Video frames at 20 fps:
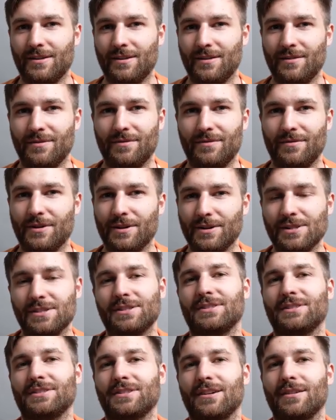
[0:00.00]
the
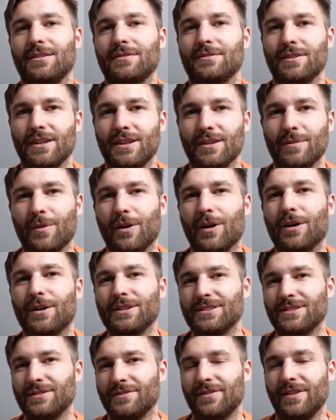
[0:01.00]
versions of and the
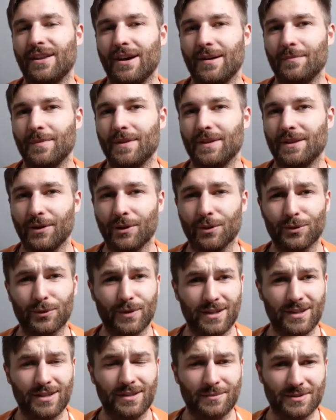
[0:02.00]
parts of them that they hold
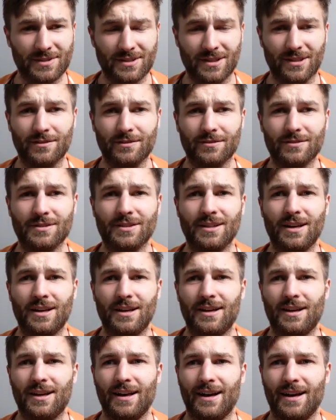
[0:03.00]
within themselves
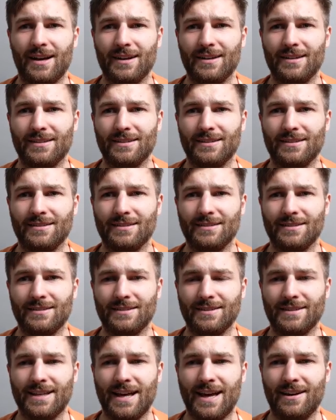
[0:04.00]

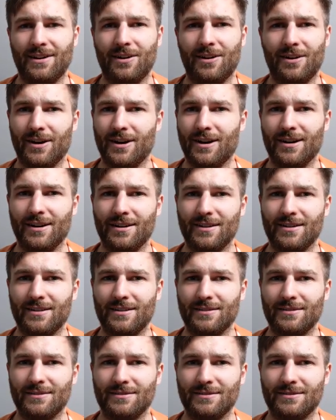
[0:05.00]
that are